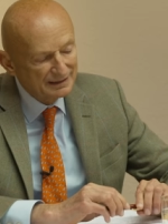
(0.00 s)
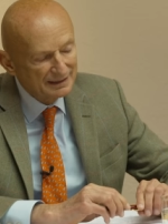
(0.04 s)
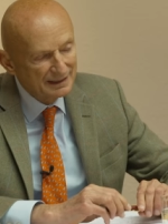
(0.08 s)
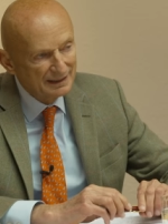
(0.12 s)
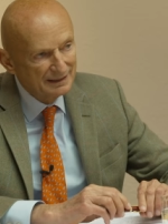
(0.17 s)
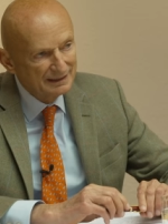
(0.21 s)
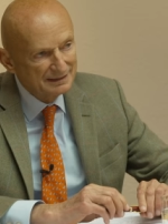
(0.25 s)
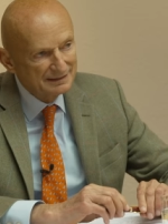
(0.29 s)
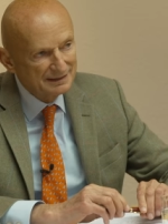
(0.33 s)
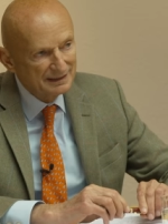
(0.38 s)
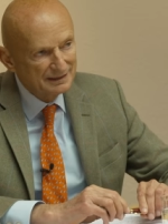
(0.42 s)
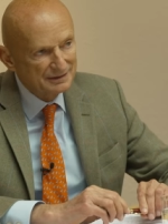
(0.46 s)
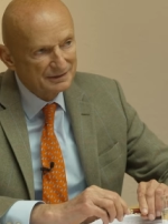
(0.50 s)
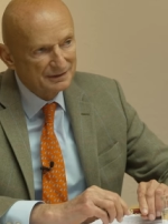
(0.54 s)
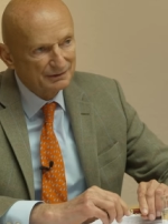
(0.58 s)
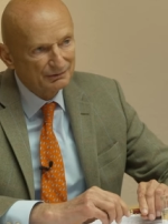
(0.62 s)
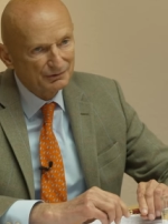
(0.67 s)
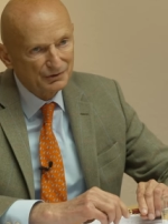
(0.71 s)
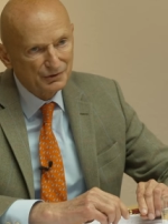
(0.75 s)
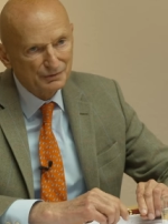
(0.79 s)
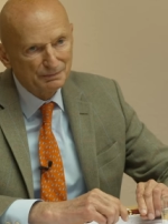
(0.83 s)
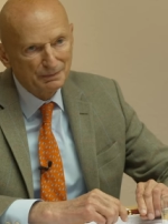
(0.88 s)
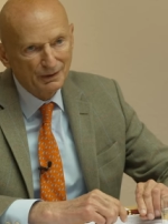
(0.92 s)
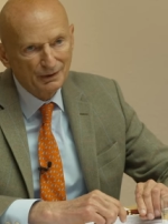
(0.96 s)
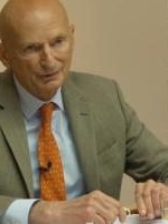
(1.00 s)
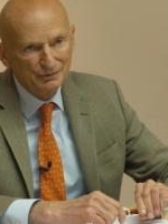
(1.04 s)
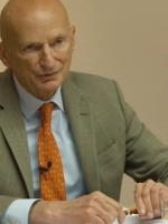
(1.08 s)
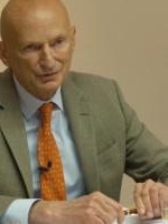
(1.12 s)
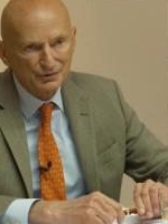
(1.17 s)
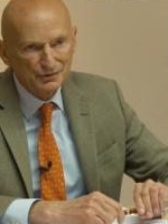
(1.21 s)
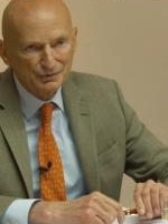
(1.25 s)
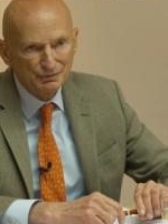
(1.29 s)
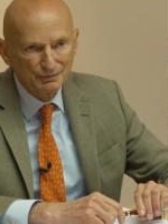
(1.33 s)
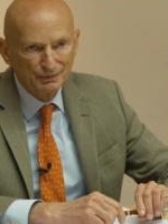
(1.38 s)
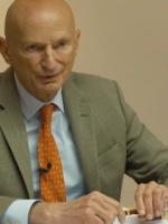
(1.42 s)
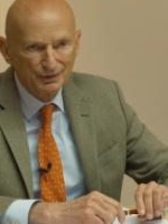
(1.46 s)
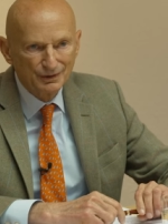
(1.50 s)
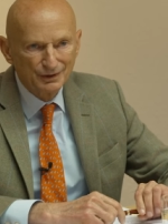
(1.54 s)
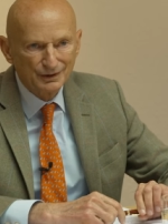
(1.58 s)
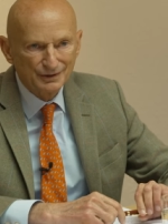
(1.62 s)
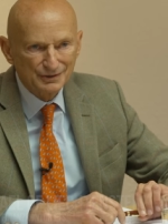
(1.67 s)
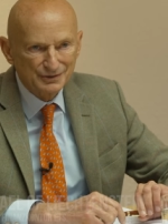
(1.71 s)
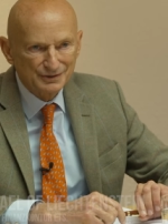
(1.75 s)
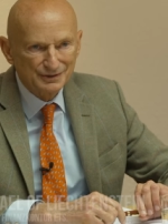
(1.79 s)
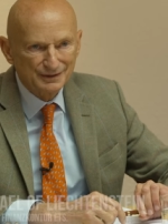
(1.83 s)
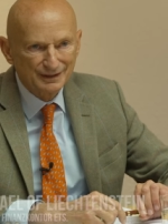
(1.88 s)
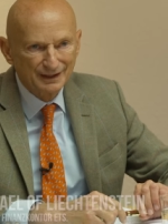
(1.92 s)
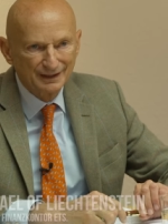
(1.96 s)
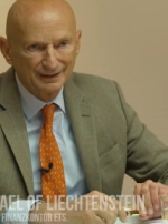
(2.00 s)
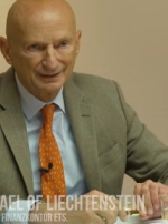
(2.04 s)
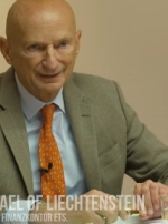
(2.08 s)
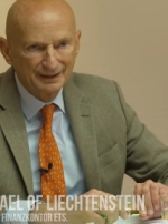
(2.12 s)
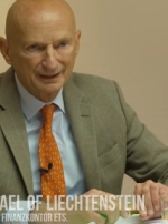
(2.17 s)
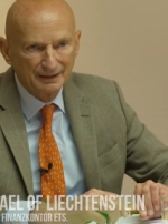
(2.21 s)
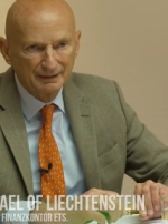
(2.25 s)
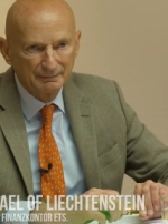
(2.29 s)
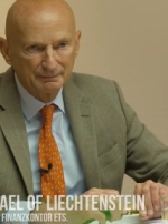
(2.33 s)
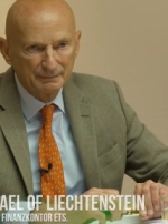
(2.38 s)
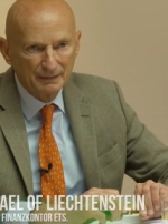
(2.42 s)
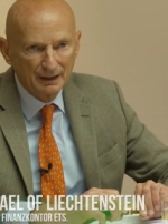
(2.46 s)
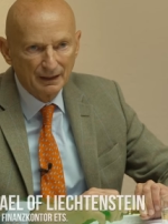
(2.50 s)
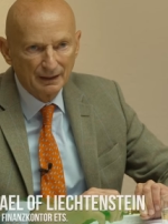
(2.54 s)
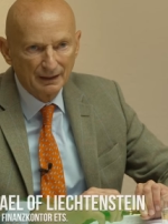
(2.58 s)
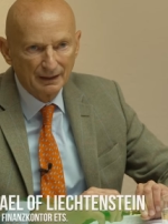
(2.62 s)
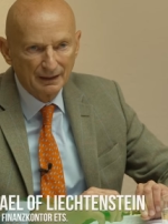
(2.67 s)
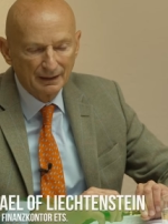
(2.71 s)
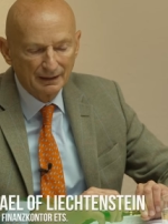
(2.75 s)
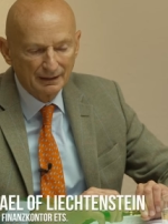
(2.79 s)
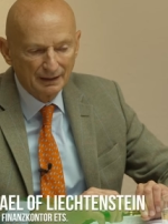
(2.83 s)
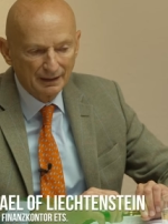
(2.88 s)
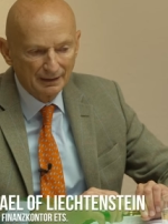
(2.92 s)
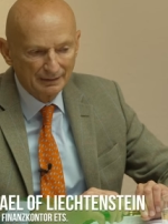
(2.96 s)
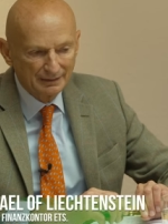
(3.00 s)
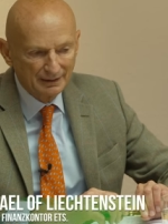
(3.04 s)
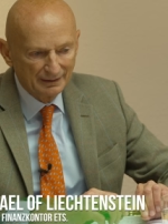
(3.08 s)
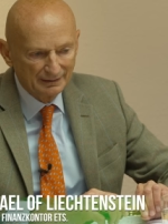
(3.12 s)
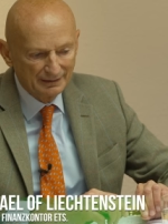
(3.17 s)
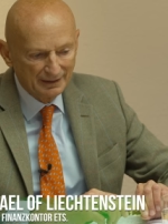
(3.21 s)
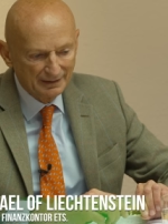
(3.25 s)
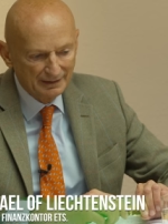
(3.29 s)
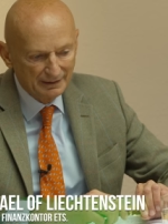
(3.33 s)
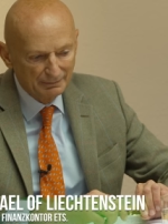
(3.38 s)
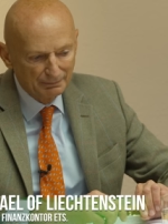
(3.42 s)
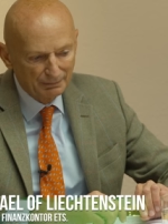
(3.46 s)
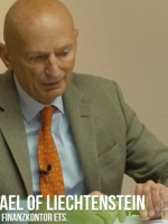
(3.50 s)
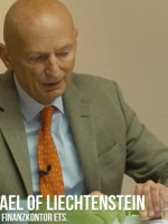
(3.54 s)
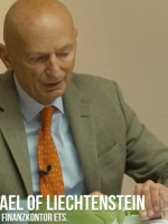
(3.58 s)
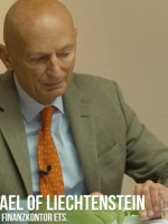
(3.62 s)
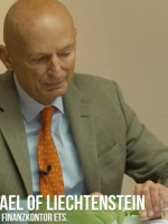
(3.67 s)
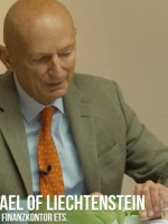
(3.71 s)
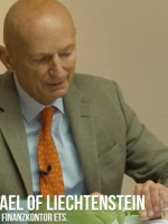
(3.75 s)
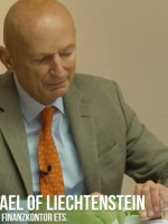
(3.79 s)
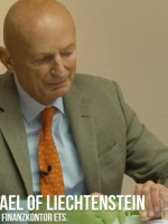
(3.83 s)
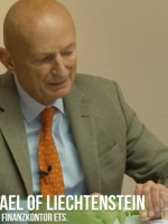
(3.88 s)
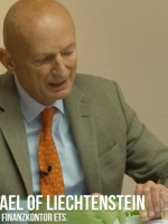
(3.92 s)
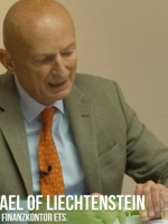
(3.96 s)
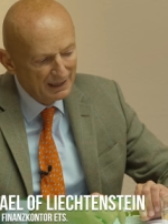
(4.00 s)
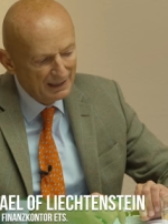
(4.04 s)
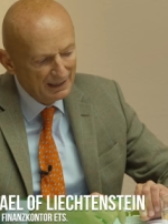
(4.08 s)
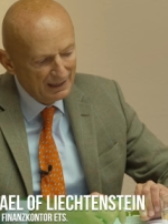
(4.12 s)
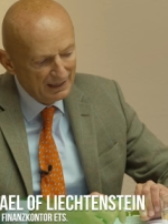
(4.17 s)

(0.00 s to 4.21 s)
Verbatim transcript: is, is, is the response worse than the, uh, than the problem?